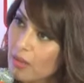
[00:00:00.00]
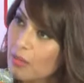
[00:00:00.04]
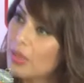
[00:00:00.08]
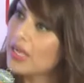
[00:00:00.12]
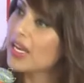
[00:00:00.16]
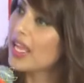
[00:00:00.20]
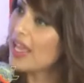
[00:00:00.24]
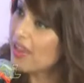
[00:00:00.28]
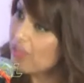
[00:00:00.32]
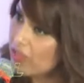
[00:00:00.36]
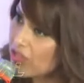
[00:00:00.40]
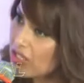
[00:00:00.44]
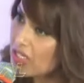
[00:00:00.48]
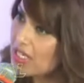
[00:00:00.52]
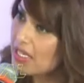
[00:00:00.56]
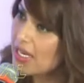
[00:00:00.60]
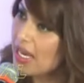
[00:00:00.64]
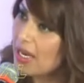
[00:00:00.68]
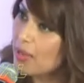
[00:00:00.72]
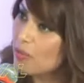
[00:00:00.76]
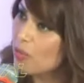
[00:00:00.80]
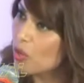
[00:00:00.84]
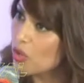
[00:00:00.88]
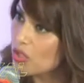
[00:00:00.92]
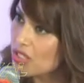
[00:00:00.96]
But every day
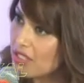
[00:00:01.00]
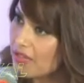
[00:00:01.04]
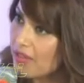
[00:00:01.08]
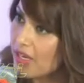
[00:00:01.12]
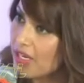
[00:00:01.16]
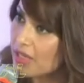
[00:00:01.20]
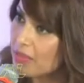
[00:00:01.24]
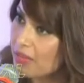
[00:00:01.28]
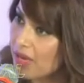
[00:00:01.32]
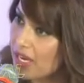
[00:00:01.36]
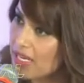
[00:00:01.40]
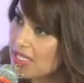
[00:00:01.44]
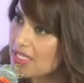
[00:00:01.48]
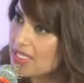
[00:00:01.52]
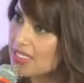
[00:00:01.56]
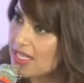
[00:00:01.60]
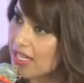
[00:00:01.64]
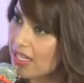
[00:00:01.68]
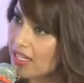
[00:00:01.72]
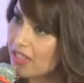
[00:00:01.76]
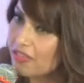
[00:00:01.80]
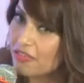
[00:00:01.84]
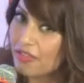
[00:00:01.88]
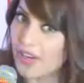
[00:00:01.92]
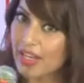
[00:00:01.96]
I motivate
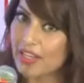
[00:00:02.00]
myself.